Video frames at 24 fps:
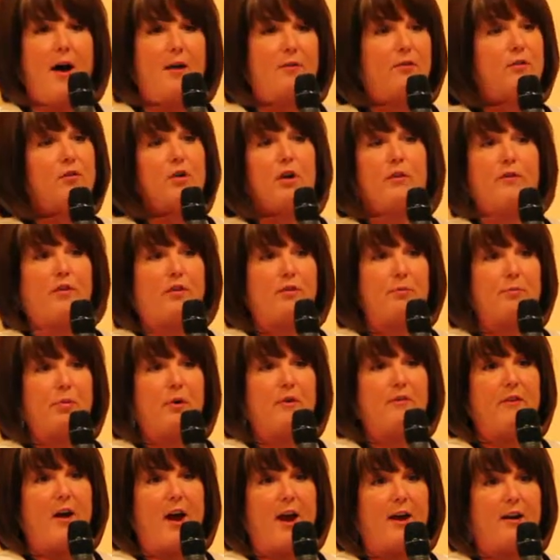service
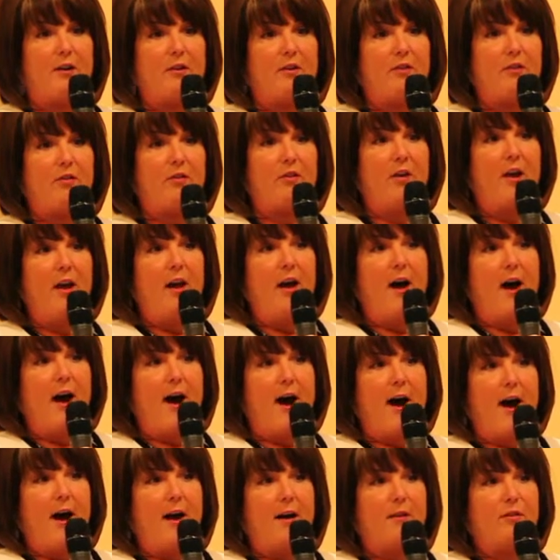providers.
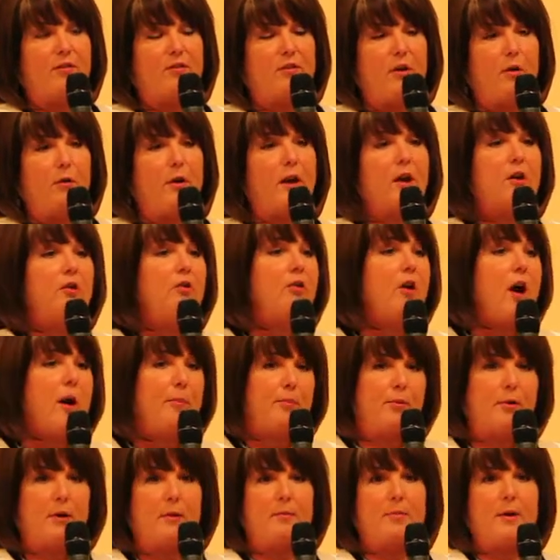So
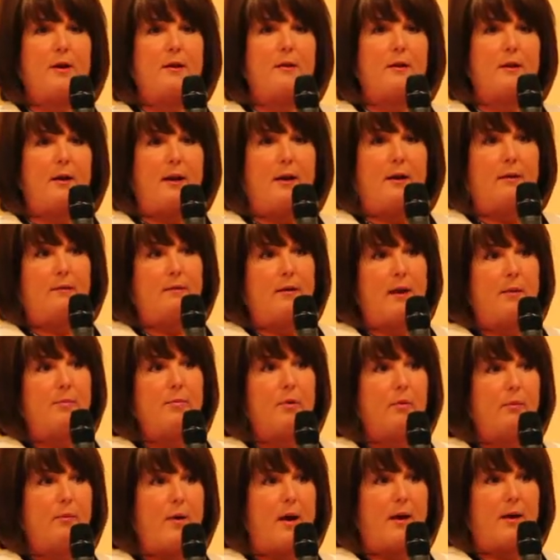interoperability,
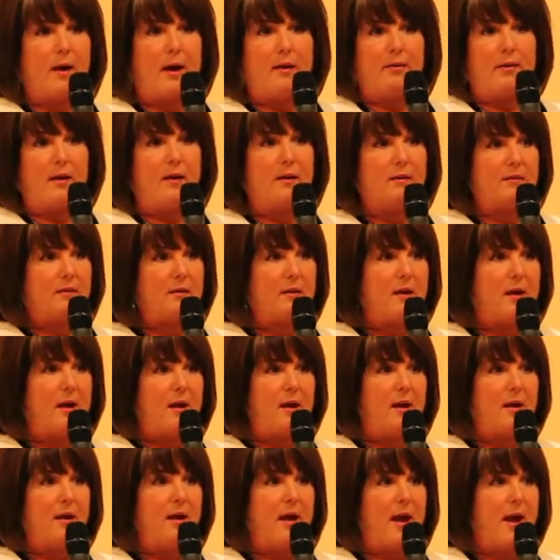number one, I think is
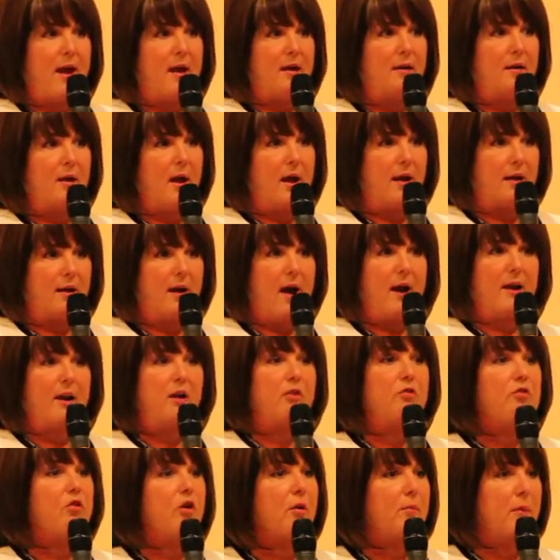key, and kind
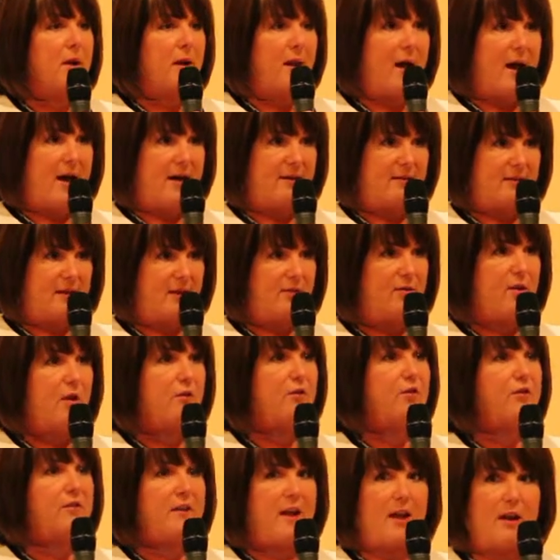of normalizing
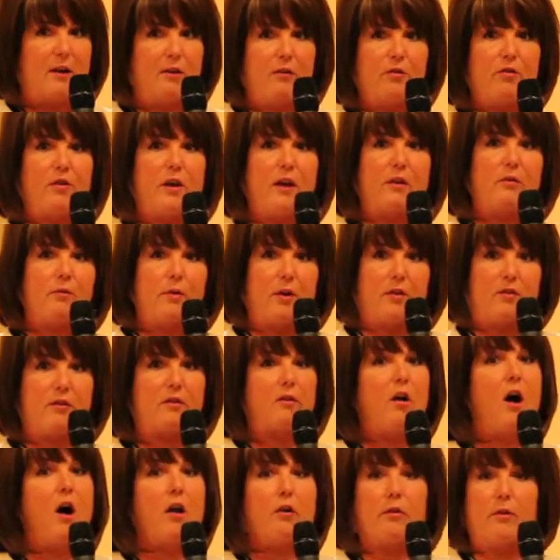those standards and
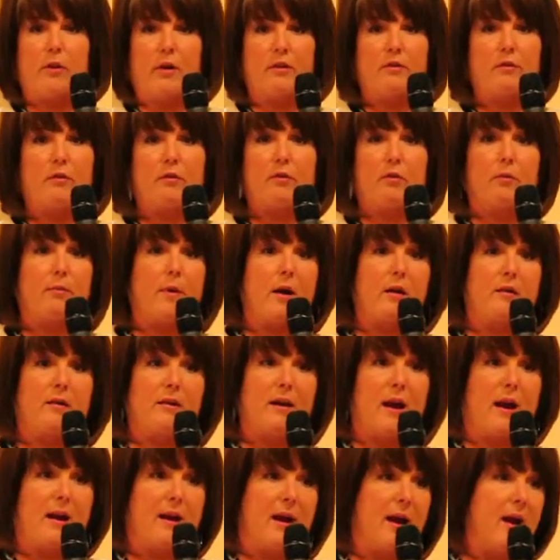risk tolerances around
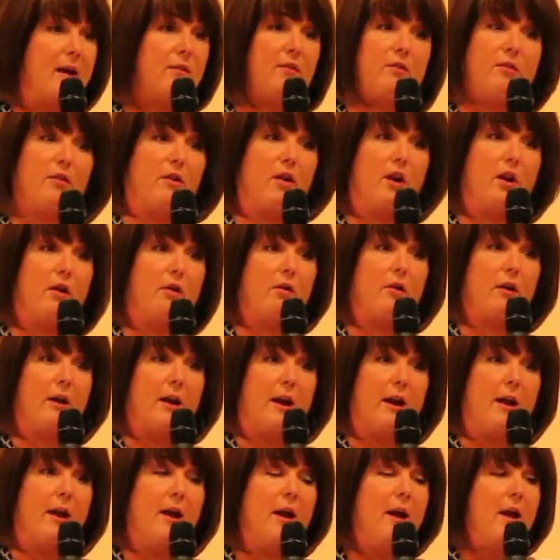data and
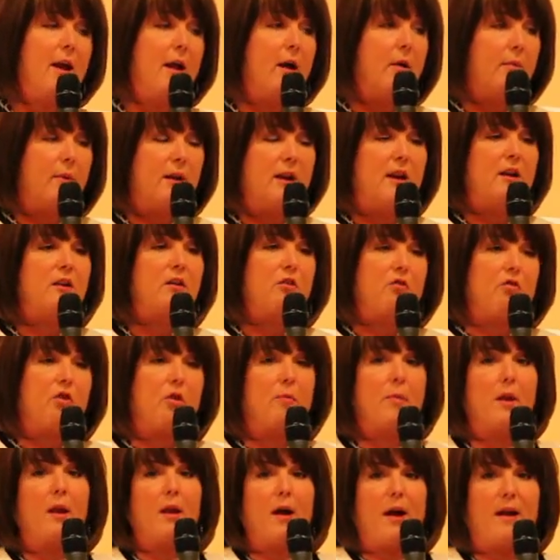security. We need to
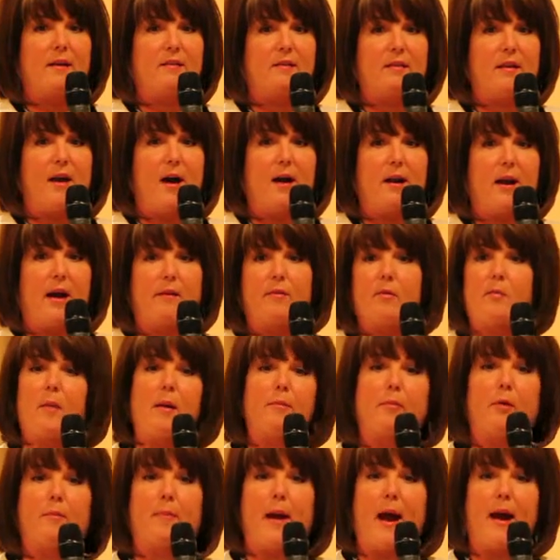normalize that. I
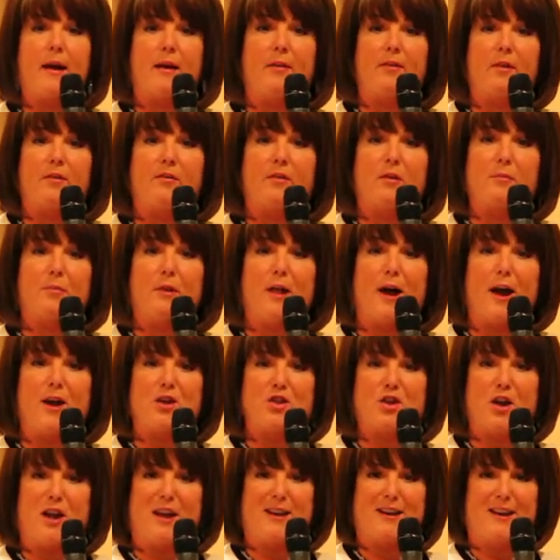remember back in the supply
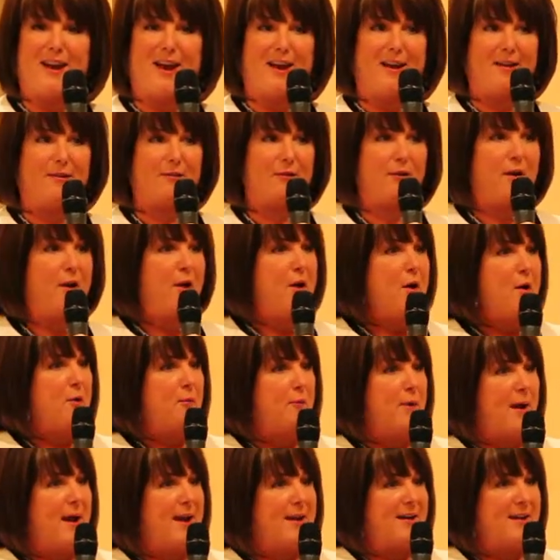chain days
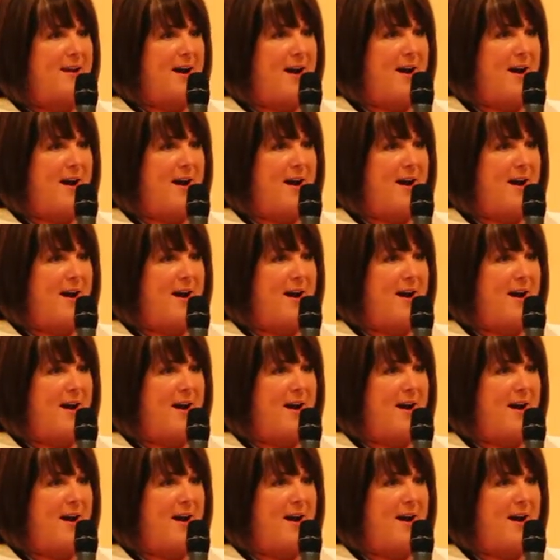when